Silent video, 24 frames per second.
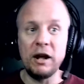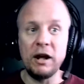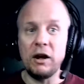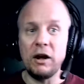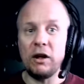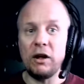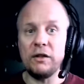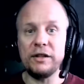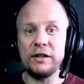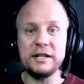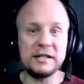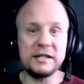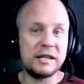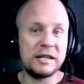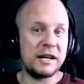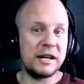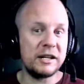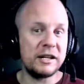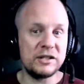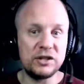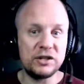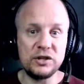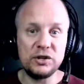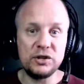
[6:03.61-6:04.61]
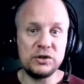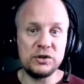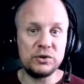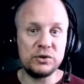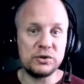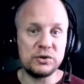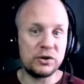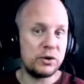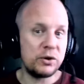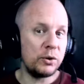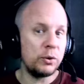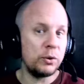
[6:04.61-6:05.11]
All these things
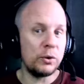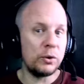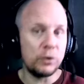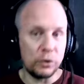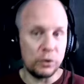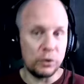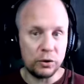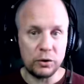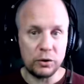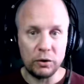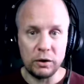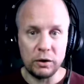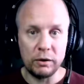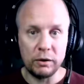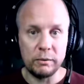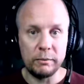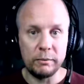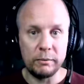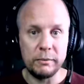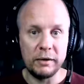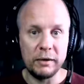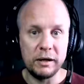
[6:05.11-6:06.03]
use Google Chrome,